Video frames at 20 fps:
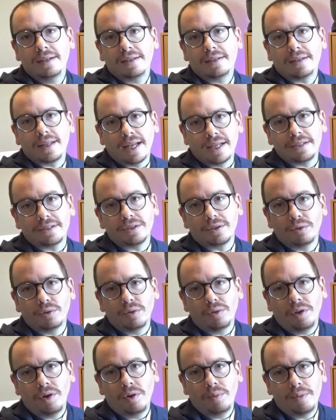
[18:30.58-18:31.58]
that's the
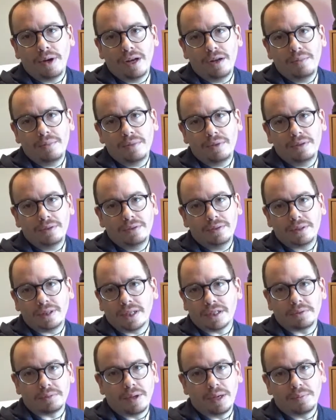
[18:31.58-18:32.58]
Google Home Hub.
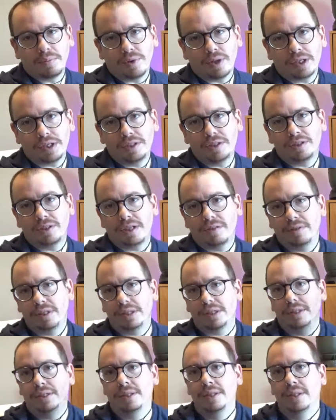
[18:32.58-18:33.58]
That's my impressions of it.
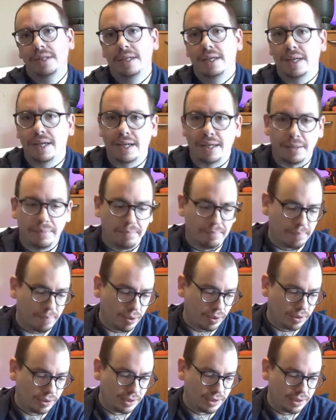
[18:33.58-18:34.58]

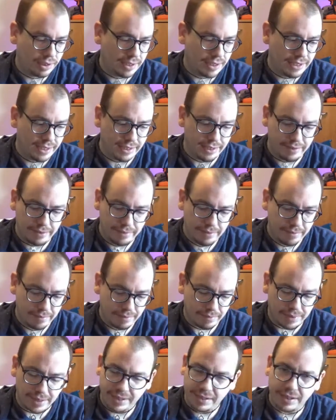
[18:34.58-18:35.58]
Personally,
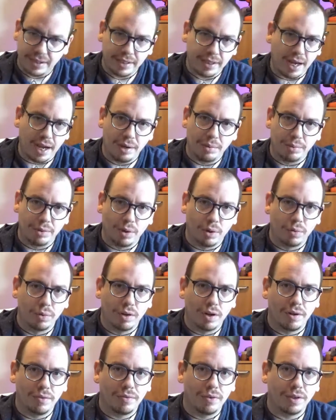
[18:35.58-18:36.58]
like I said, I would hold
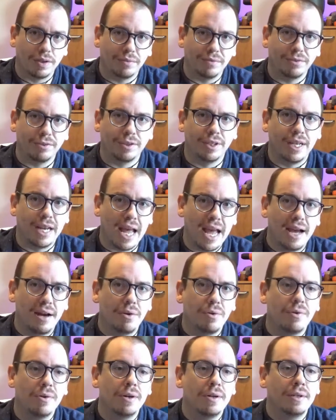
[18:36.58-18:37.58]
off on it for
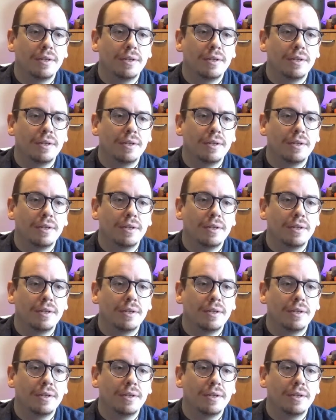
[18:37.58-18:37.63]
now.